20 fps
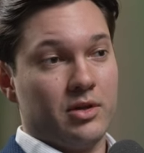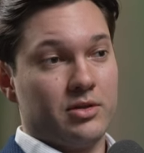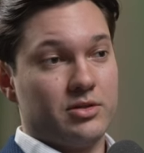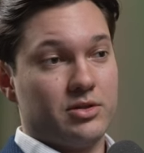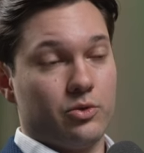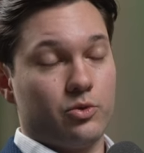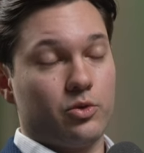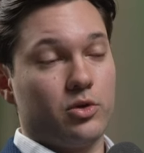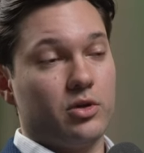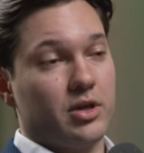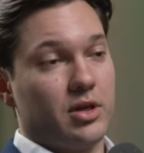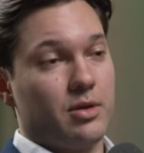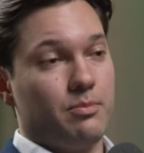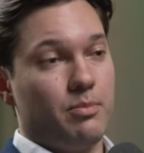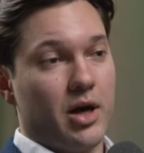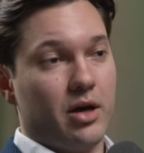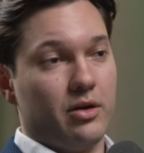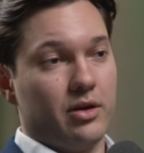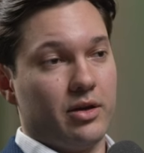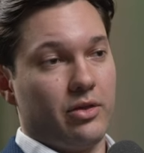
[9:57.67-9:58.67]
It's a really
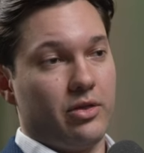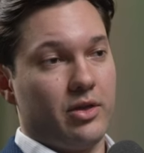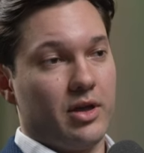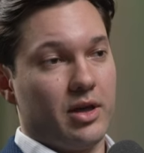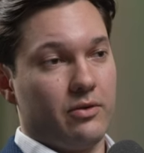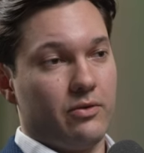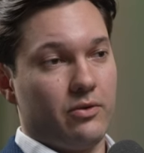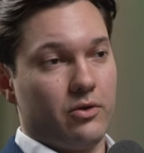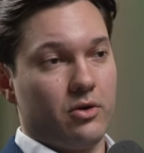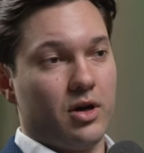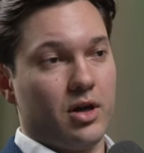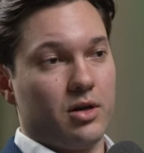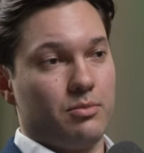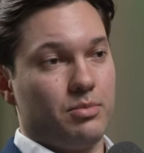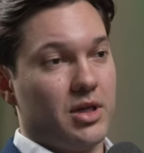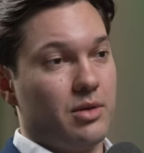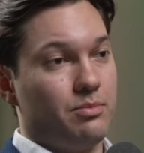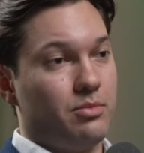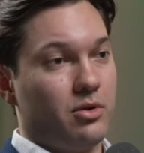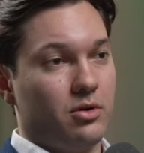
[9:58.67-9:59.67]
compelling thing for a lot of
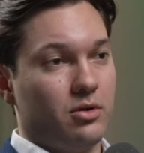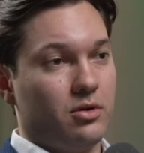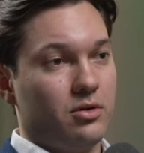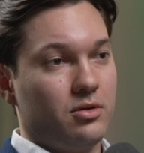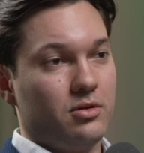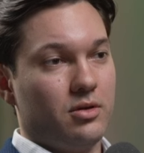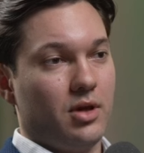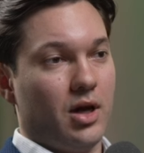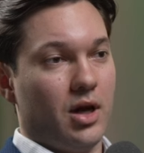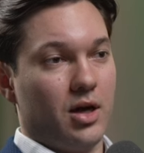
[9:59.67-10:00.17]
people